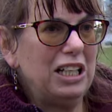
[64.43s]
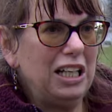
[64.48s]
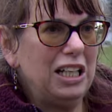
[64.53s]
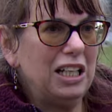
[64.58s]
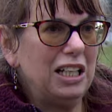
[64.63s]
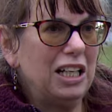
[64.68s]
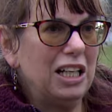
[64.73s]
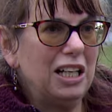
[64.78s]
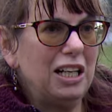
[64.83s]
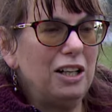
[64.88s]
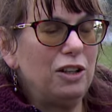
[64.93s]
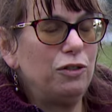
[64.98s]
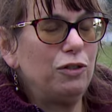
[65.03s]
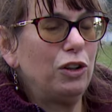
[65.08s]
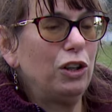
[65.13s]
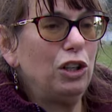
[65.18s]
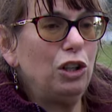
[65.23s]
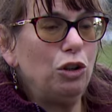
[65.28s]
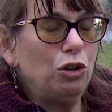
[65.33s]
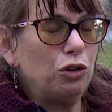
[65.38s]
taking it. It's
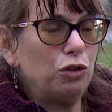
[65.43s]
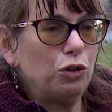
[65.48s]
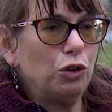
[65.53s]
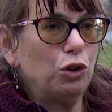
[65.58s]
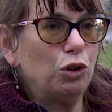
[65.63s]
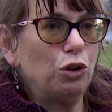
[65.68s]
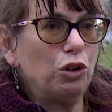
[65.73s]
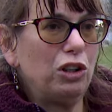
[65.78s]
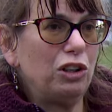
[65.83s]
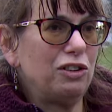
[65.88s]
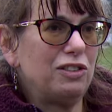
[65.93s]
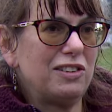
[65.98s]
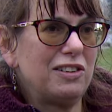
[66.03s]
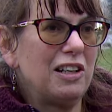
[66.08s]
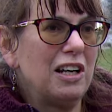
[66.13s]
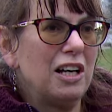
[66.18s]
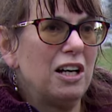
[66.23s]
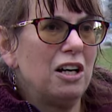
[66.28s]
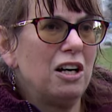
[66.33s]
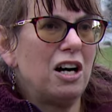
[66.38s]
very useful.
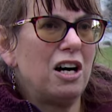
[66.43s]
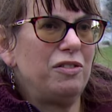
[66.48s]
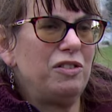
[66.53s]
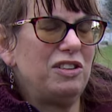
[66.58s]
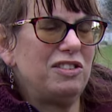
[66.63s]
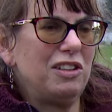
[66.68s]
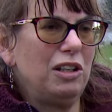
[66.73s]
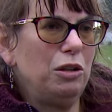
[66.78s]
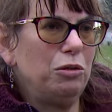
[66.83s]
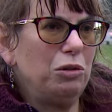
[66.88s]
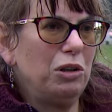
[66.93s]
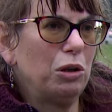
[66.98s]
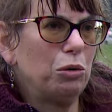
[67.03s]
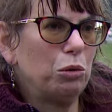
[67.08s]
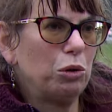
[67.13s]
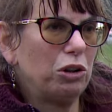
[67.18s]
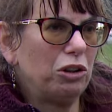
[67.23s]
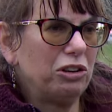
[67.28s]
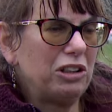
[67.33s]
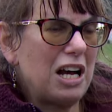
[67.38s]
There's obviously real
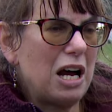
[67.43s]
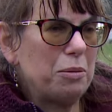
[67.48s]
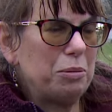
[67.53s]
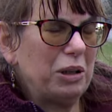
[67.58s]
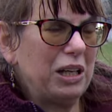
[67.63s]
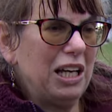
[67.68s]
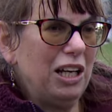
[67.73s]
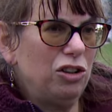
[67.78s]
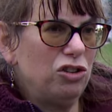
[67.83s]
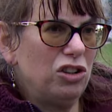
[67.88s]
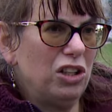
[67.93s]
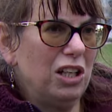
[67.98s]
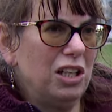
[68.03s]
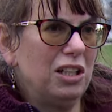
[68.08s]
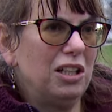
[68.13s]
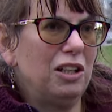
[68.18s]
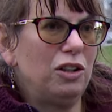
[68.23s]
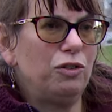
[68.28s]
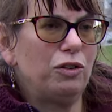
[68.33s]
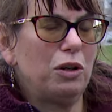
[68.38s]
world
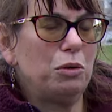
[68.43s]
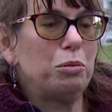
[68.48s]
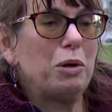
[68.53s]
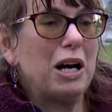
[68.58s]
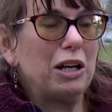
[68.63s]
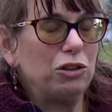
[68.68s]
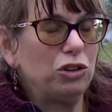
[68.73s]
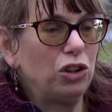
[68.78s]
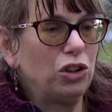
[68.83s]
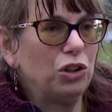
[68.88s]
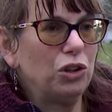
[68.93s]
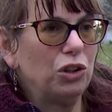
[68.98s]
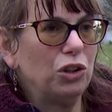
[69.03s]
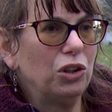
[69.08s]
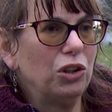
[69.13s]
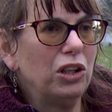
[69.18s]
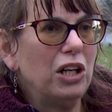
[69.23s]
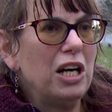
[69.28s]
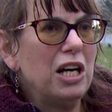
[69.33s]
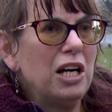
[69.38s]
application, it's very
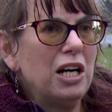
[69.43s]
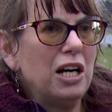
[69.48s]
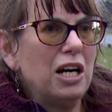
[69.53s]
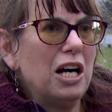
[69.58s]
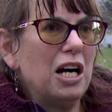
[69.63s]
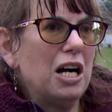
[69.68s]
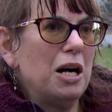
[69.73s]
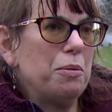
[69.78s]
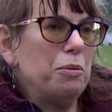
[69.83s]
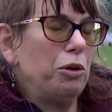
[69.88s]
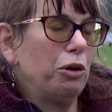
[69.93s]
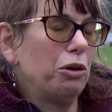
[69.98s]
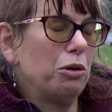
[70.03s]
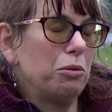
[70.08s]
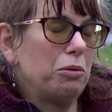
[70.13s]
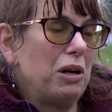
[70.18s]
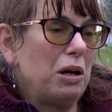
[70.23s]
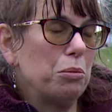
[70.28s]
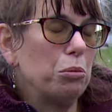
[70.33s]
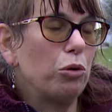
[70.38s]
practical. Um, there
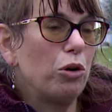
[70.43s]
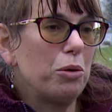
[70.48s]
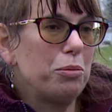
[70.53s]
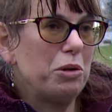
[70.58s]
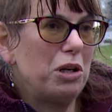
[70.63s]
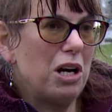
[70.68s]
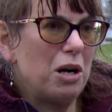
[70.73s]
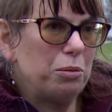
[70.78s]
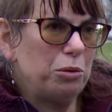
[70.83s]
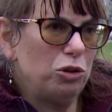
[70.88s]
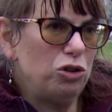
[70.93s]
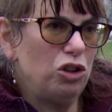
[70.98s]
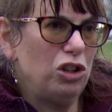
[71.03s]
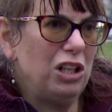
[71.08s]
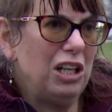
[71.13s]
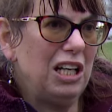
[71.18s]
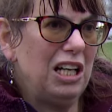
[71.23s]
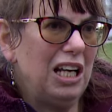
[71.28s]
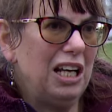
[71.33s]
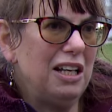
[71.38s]
are employment
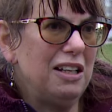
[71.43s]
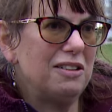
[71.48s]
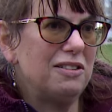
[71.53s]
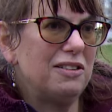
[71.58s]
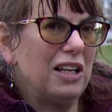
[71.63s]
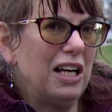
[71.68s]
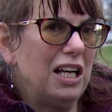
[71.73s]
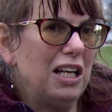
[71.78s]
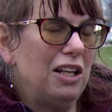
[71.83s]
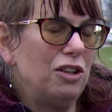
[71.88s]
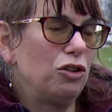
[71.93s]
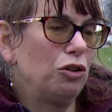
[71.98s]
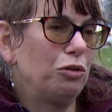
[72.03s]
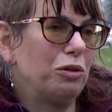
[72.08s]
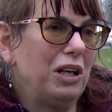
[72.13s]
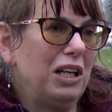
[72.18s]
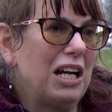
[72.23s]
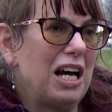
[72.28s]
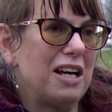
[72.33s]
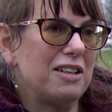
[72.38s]
opportunities, and it's a
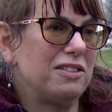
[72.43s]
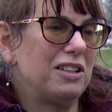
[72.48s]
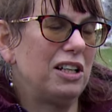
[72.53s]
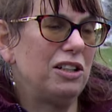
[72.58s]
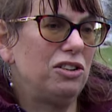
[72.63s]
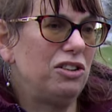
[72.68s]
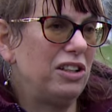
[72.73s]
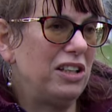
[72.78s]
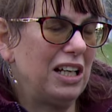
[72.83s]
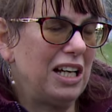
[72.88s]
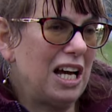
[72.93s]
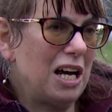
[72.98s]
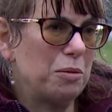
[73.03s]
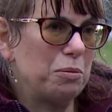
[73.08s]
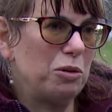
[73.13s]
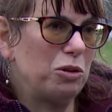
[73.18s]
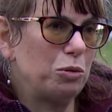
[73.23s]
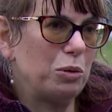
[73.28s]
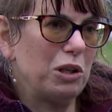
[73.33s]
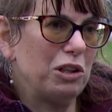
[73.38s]
great asset to the
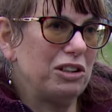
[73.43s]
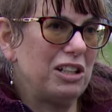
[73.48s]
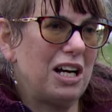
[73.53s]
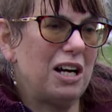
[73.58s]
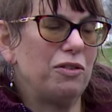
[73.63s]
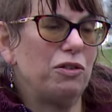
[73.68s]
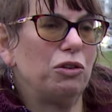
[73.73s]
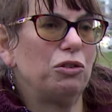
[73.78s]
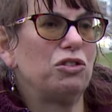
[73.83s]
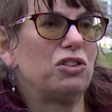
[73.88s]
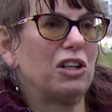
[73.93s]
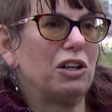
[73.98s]
camp as well to have those